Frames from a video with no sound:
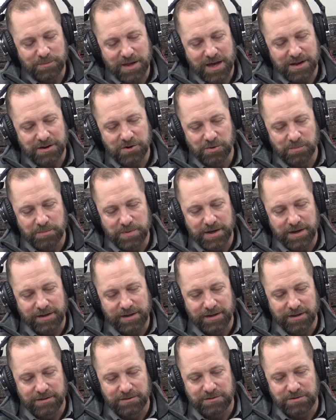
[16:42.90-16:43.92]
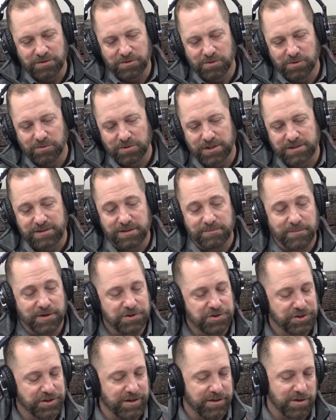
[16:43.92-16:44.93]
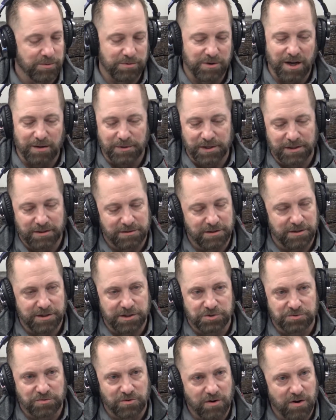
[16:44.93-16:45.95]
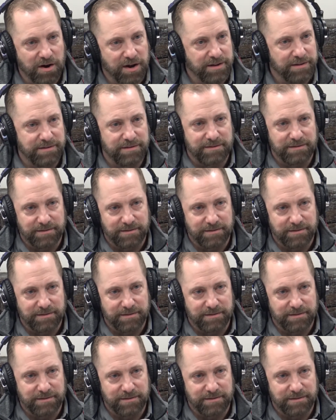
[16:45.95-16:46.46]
that you're big into, let's see, Michigan. You're probably into Detroit.